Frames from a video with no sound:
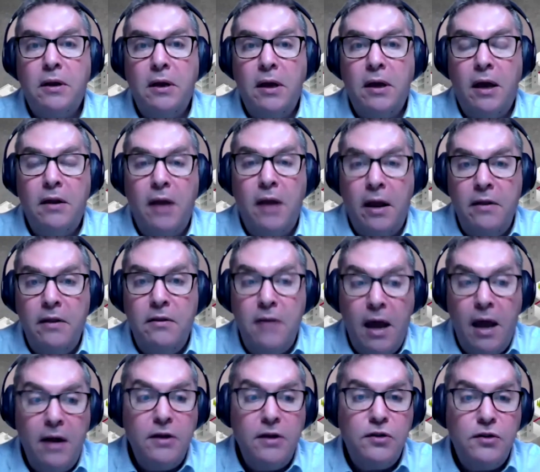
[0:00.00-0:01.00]
And
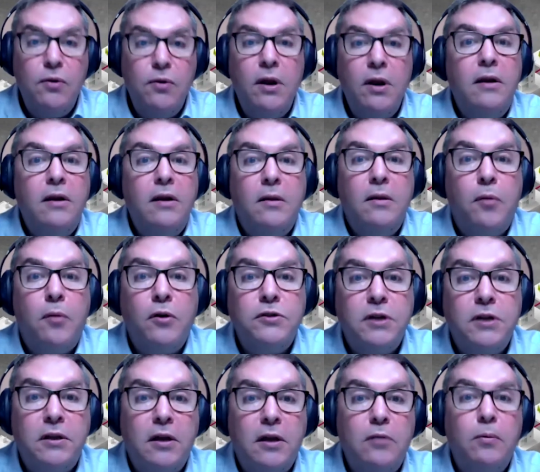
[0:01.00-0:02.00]
that is really the
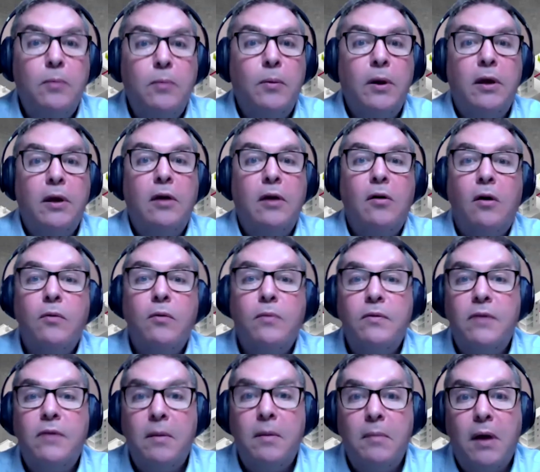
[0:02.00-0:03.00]
project that we're working on with
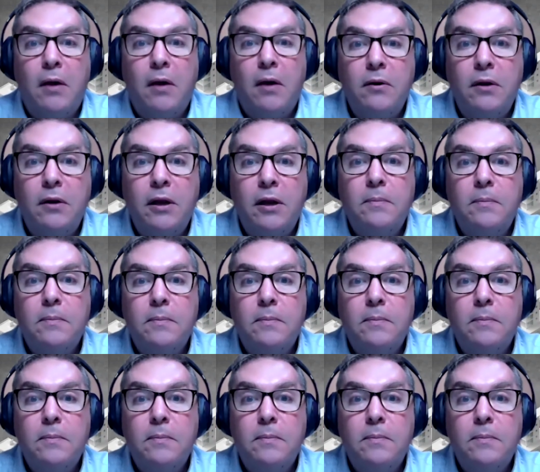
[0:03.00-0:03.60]
them currently.